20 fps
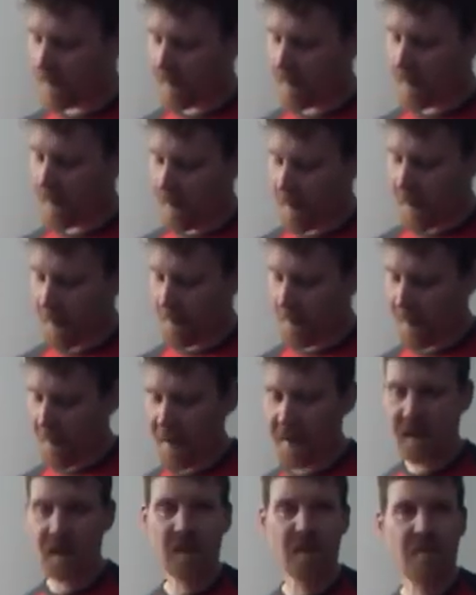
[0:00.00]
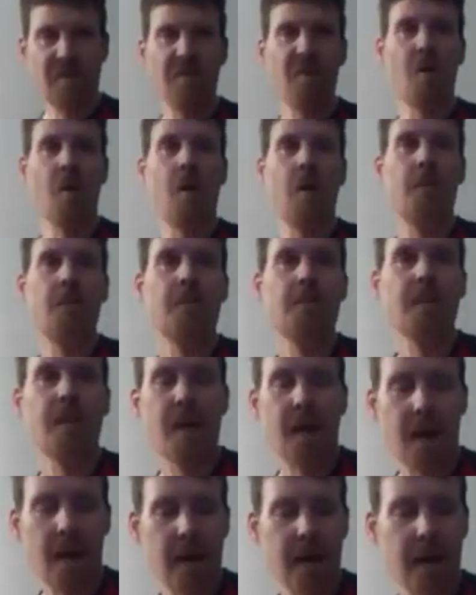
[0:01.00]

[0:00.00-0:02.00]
in fact, one of my early licks was